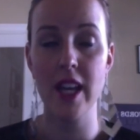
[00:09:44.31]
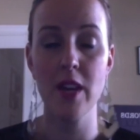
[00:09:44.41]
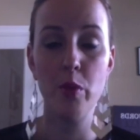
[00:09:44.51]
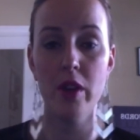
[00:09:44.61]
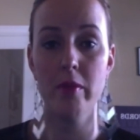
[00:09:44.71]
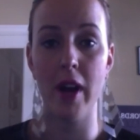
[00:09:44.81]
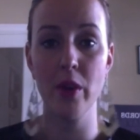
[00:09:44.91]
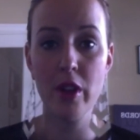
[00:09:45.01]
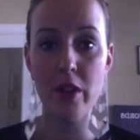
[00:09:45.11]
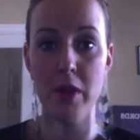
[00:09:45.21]
I keep
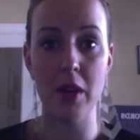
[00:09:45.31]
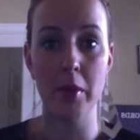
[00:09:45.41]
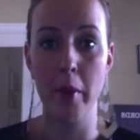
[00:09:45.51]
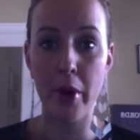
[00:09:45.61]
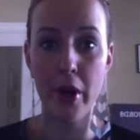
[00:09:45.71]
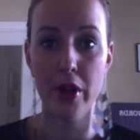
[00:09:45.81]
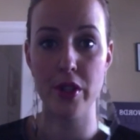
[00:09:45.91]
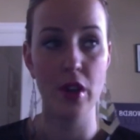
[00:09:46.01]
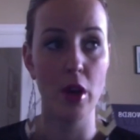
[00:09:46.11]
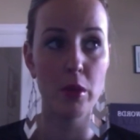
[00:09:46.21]
mine with me in my
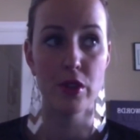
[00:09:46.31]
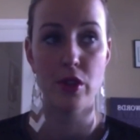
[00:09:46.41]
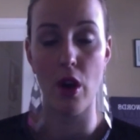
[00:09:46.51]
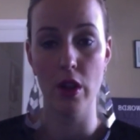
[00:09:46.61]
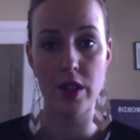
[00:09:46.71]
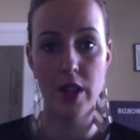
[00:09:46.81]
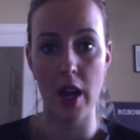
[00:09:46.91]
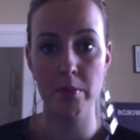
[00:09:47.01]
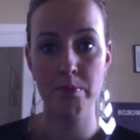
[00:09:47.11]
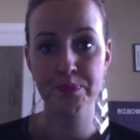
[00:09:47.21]
purse almost all the
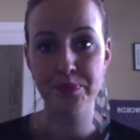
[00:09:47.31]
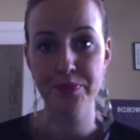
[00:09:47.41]
time.